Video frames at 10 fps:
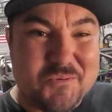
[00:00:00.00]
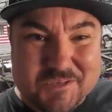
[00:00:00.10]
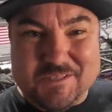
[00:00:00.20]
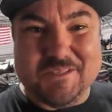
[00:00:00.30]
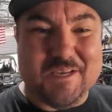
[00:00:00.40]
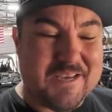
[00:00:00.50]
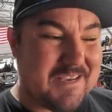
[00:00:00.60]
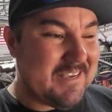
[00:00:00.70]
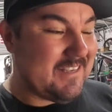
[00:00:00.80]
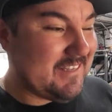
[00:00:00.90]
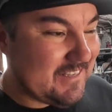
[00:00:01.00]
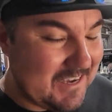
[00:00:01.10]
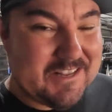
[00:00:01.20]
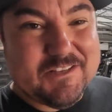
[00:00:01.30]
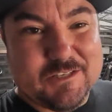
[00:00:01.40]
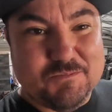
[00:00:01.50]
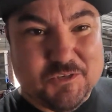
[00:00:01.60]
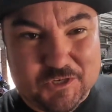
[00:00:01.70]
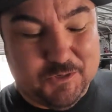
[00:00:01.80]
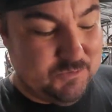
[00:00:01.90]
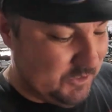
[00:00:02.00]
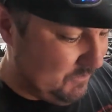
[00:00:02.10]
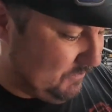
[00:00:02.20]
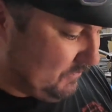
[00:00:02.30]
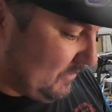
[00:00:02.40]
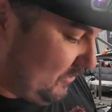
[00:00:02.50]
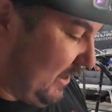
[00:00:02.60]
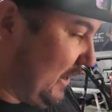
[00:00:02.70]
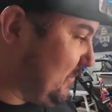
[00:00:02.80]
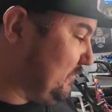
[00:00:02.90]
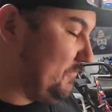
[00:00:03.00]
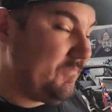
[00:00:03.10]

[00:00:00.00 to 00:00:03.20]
was cutting some tubes, right?